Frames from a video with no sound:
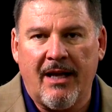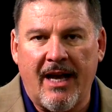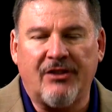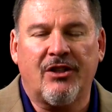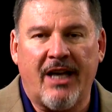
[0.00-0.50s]

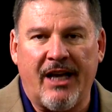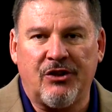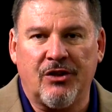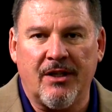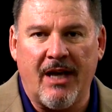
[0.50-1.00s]

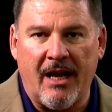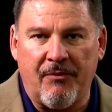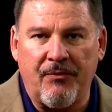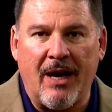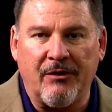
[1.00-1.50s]
education
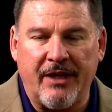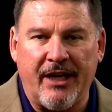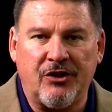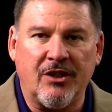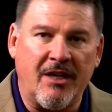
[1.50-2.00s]
and
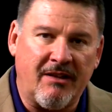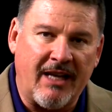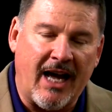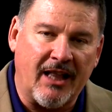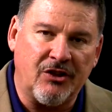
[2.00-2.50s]
foundation in
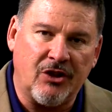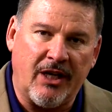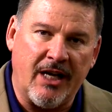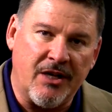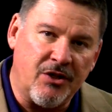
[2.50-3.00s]

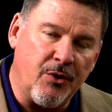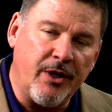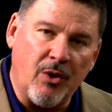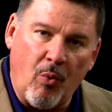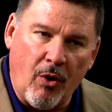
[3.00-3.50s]
theology and
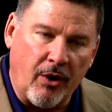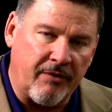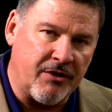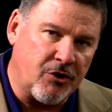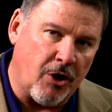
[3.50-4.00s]
doing the work
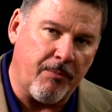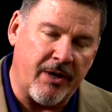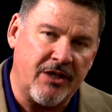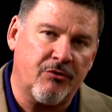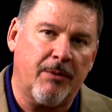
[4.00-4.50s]
of
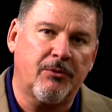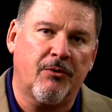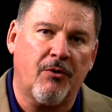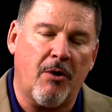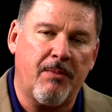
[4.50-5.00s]
interpreting scripture
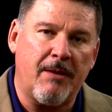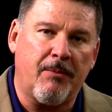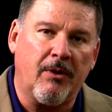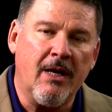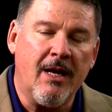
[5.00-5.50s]
for our
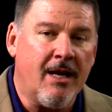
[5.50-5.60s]
people.